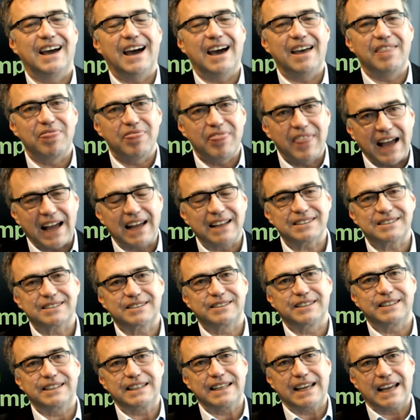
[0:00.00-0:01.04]
And that's
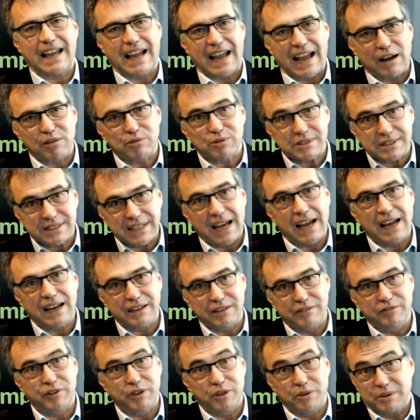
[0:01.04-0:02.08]
the
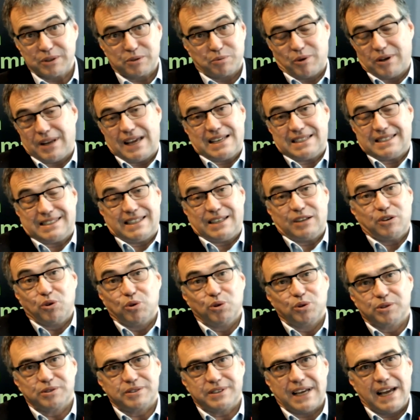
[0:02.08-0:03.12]
outside view. It's what I see
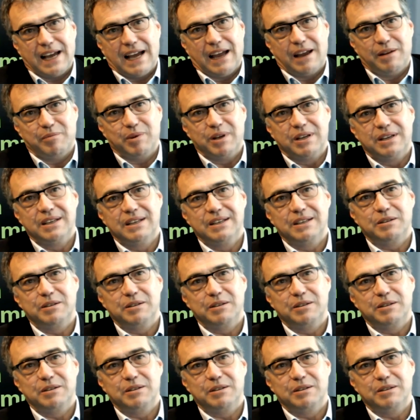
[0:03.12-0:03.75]
all the time.